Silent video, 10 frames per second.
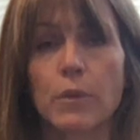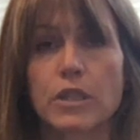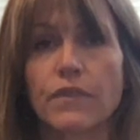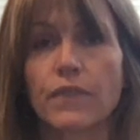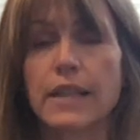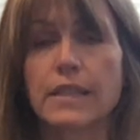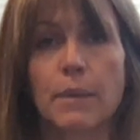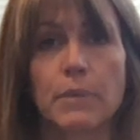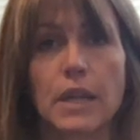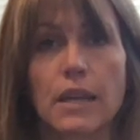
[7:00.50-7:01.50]
were to find
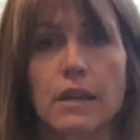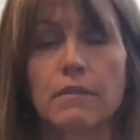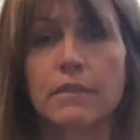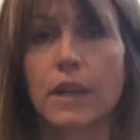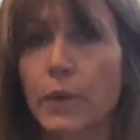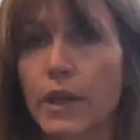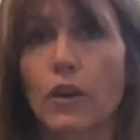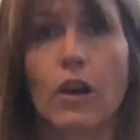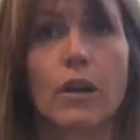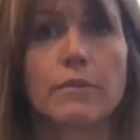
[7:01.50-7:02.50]
something that we could
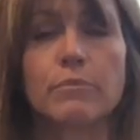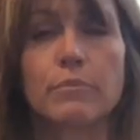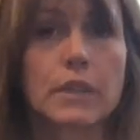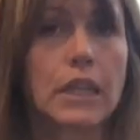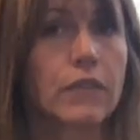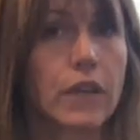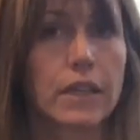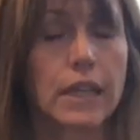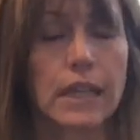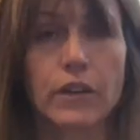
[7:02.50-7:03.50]
all live
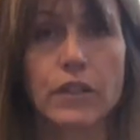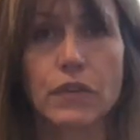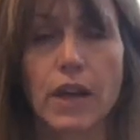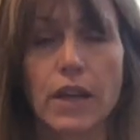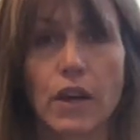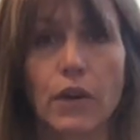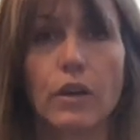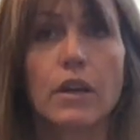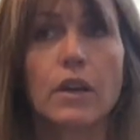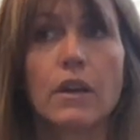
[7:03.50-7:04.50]
in here in Durango
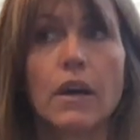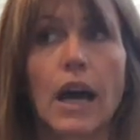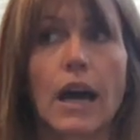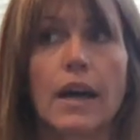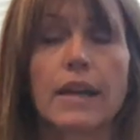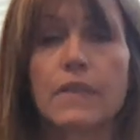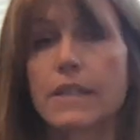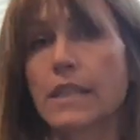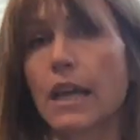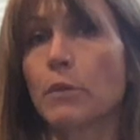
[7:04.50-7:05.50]
uh, in the
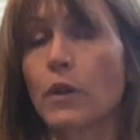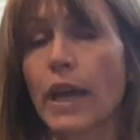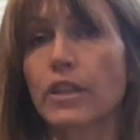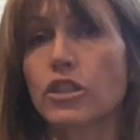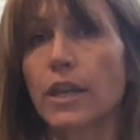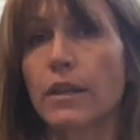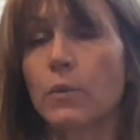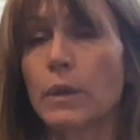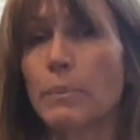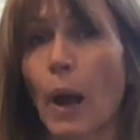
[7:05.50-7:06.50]
same location,
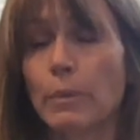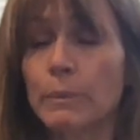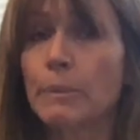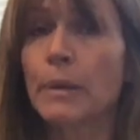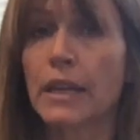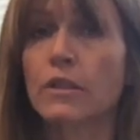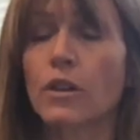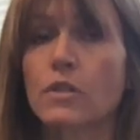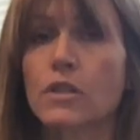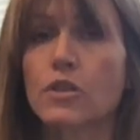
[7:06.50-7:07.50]
we'd probably be paying
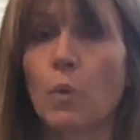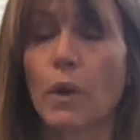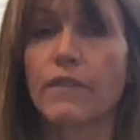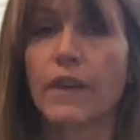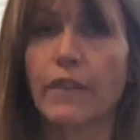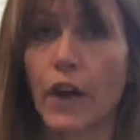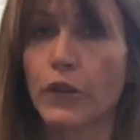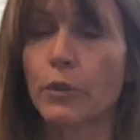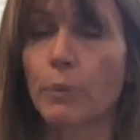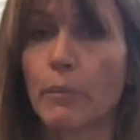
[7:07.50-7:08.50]
close to
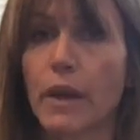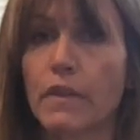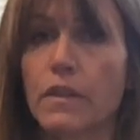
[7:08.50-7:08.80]
2500 per month.